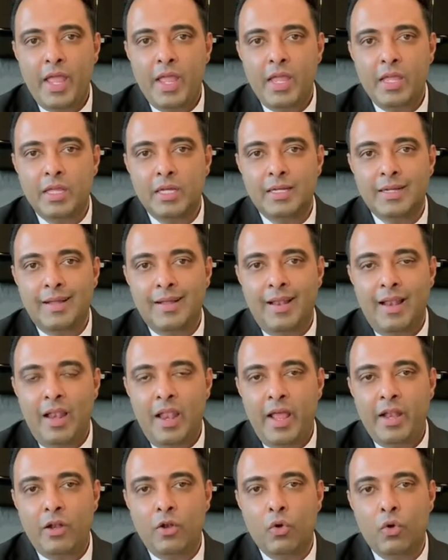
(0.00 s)
a
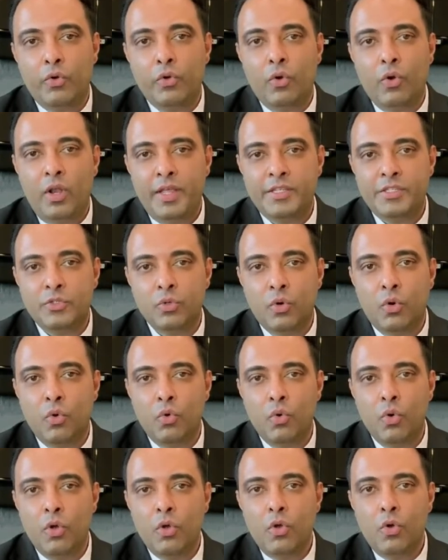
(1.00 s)
landlord or lessor
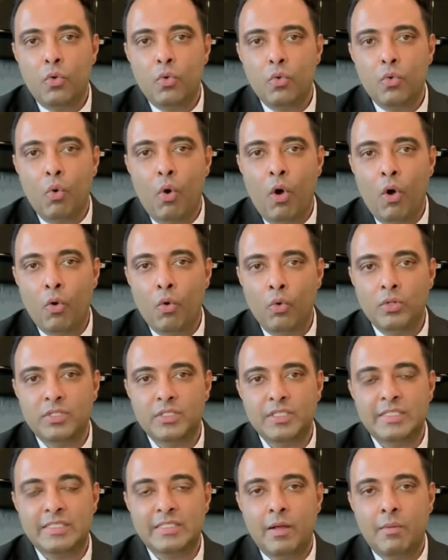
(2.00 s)
who
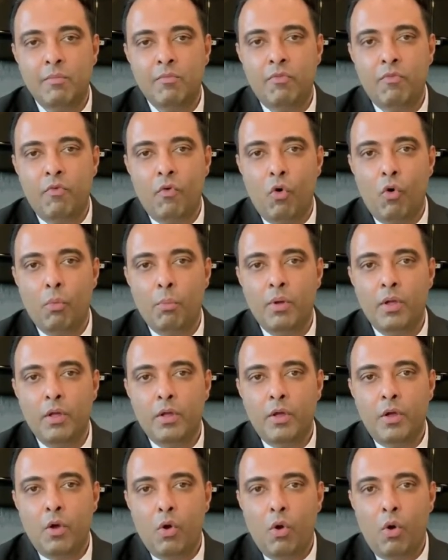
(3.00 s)
holds some form
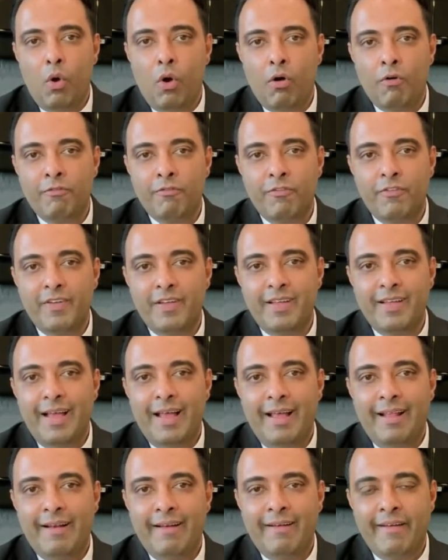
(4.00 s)
of
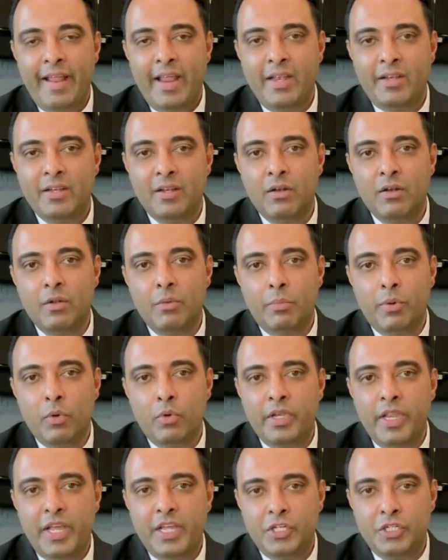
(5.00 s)
a rental
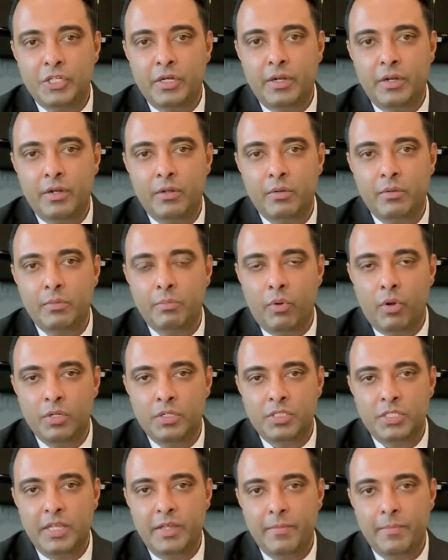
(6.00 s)
protection
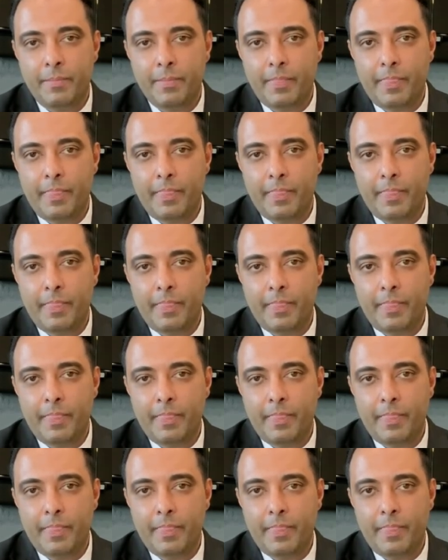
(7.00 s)
policy.